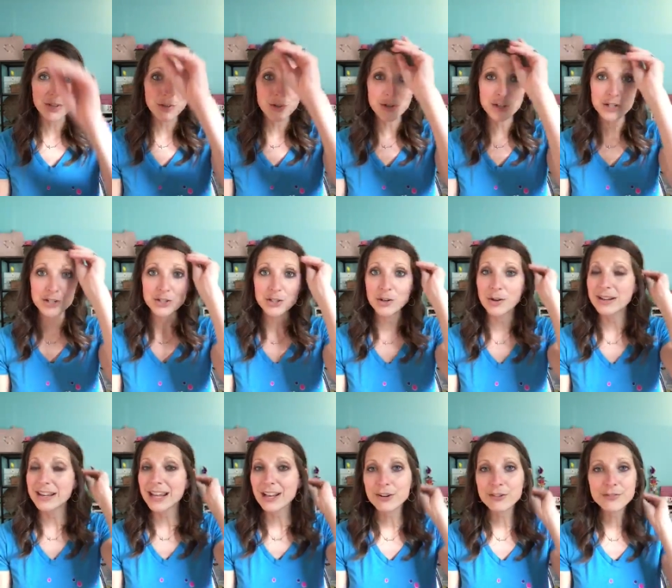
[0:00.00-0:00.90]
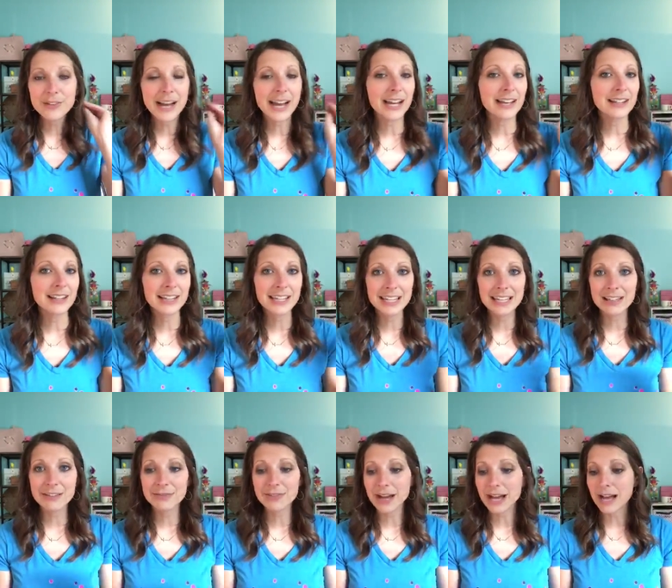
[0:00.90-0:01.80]
So you can do a nail file, a
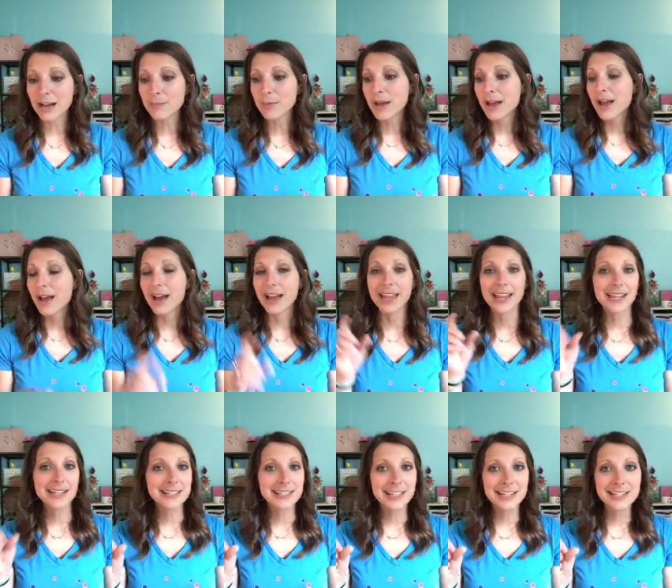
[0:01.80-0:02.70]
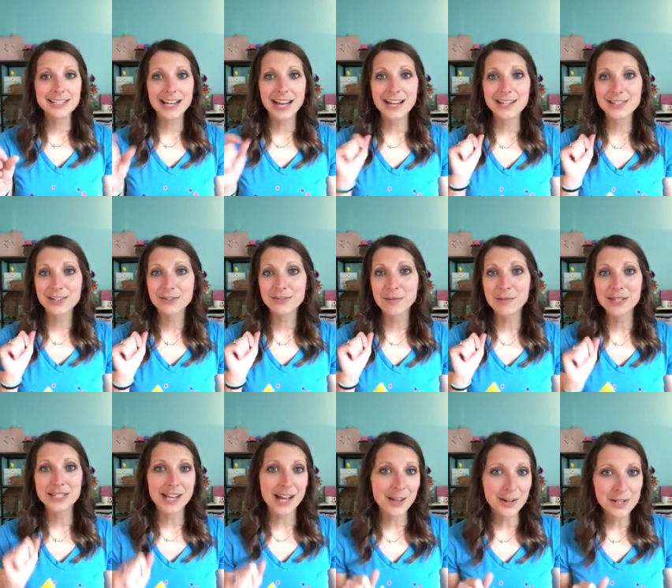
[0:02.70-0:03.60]
key fob, a hand sanitizer from
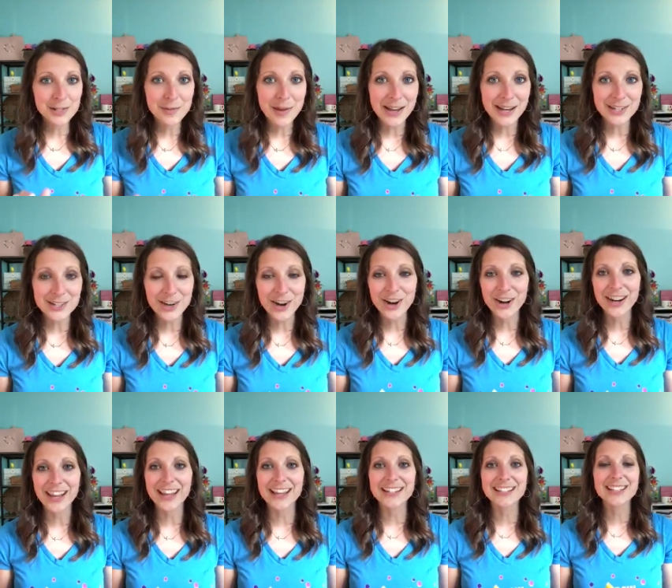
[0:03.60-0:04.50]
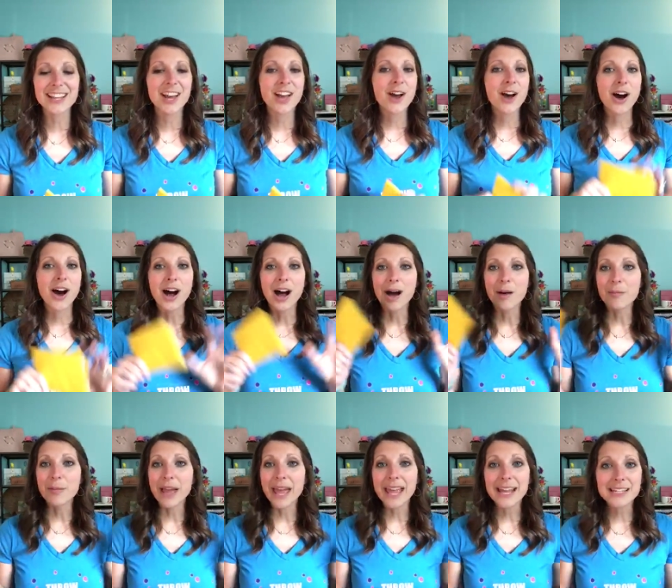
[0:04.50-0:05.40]
the dollar spot at Target,
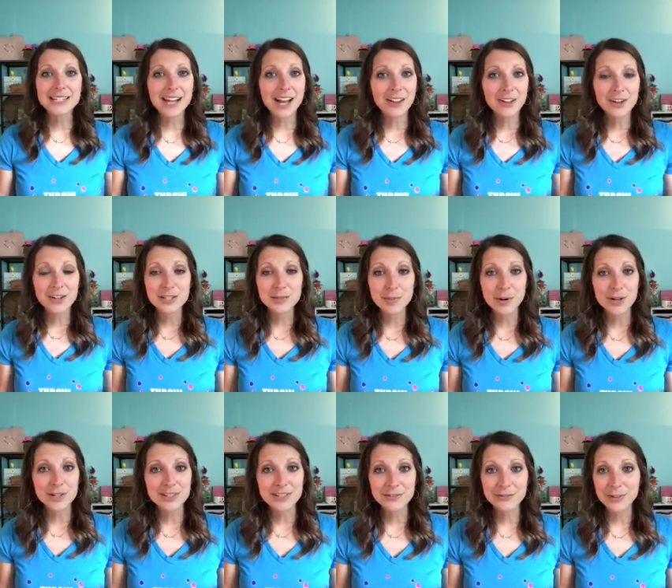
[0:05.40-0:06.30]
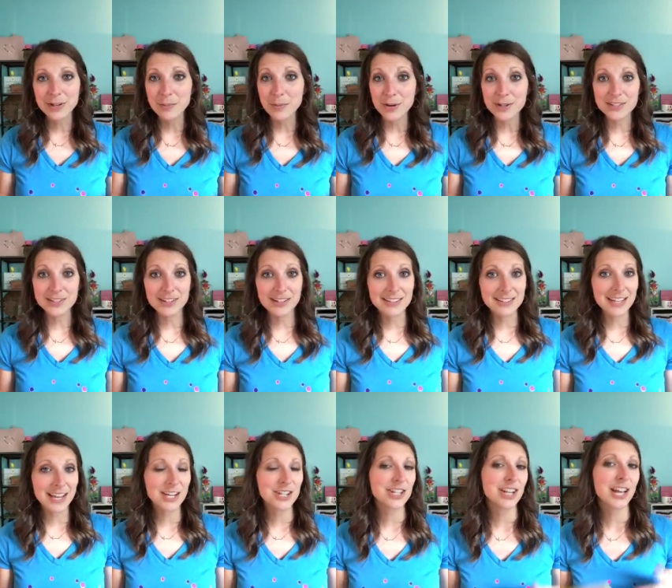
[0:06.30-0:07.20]
$8 free
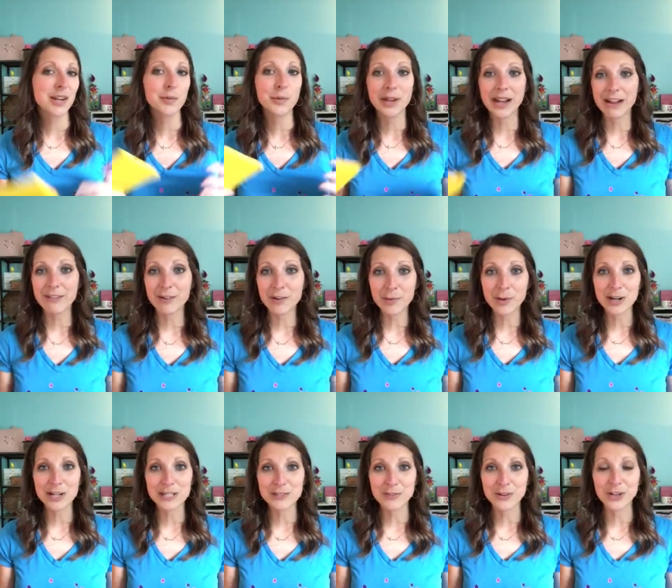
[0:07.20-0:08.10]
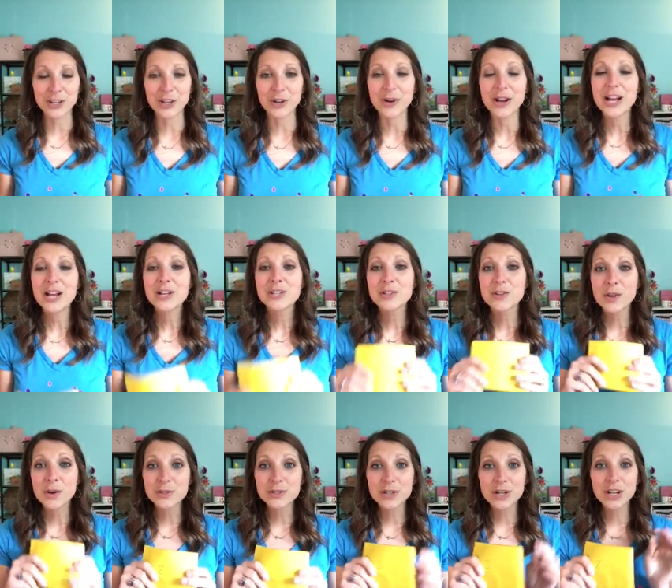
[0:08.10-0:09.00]
personalization, whatever works for you. So
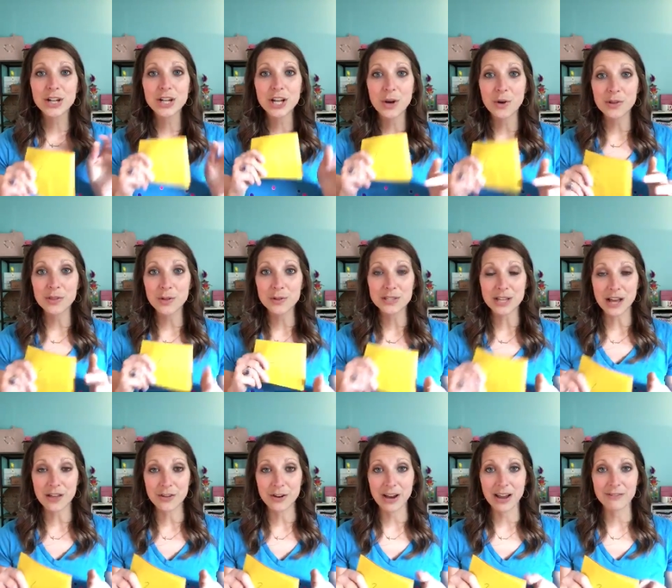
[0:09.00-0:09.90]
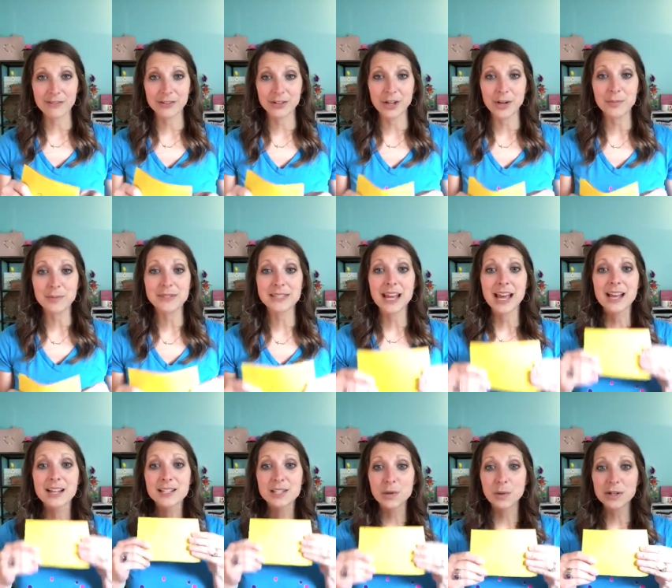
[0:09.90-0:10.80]
those are going to go in those other envelopes.
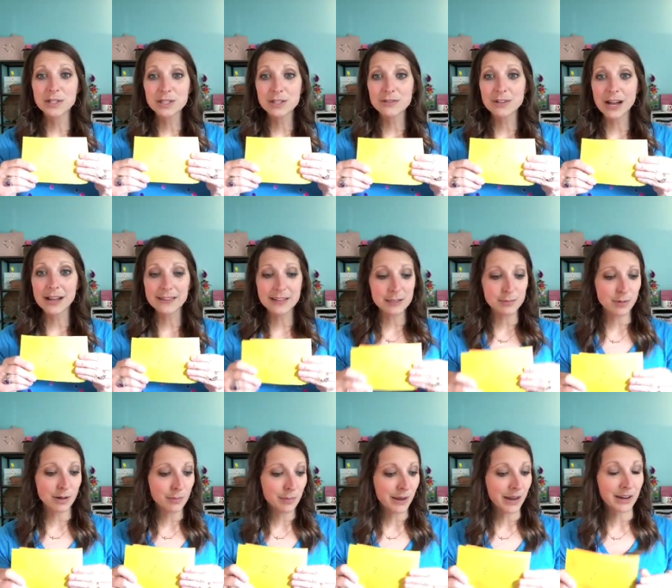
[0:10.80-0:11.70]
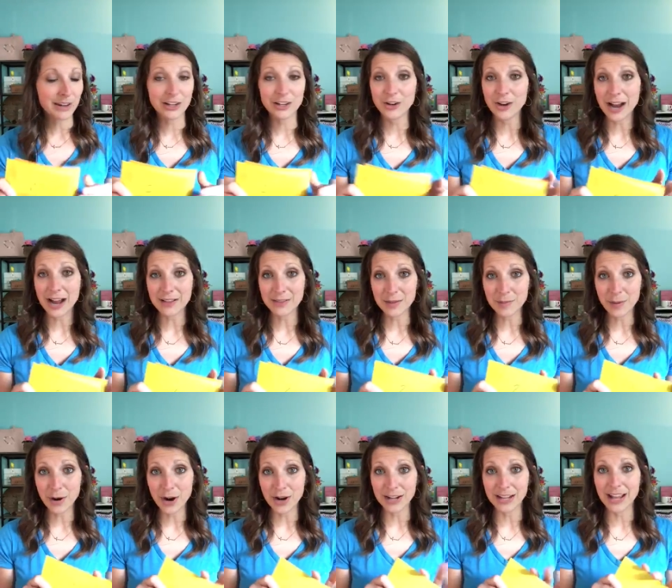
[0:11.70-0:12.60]
So once you've got these prepared and you're at the
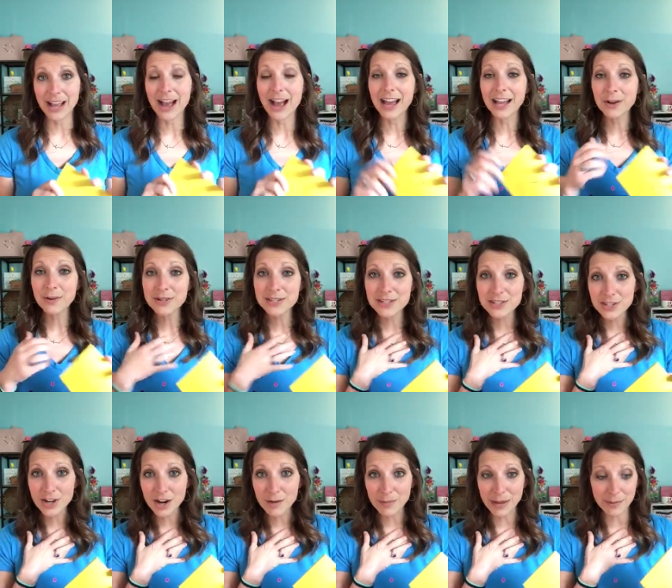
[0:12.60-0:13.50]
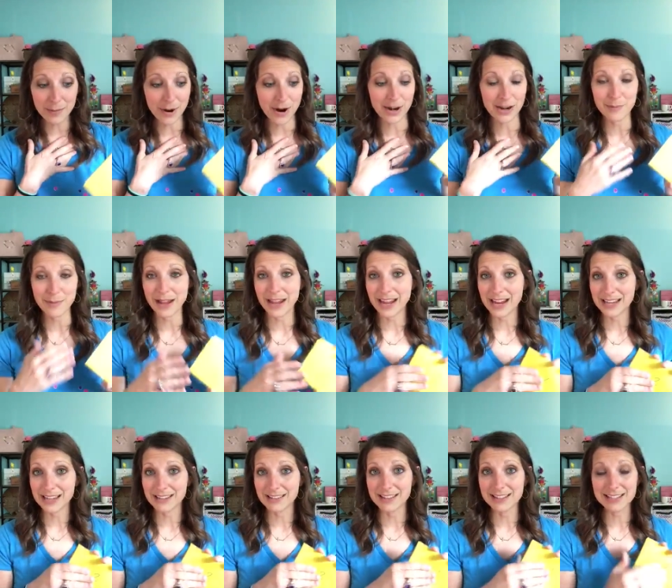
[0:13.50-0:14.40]
party, I always start my party by
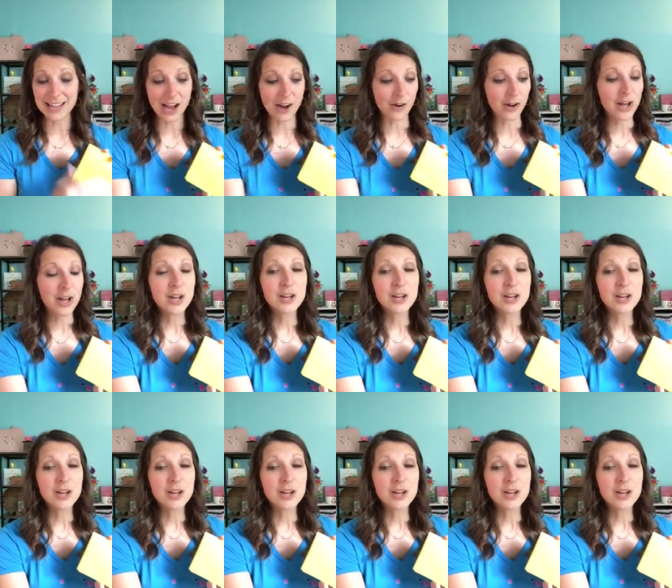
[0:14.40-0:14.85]
handing these out.